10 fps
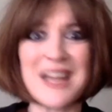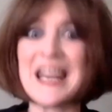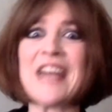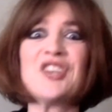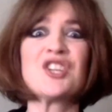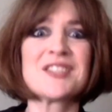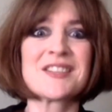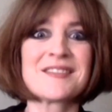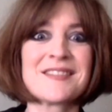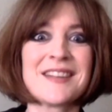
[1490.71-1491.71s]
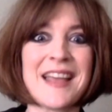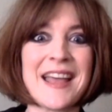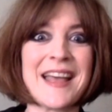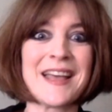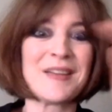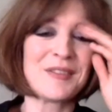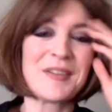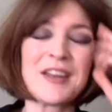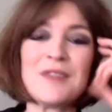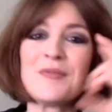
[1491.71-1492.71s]
a legend, kind
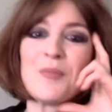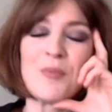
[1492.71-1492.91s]
of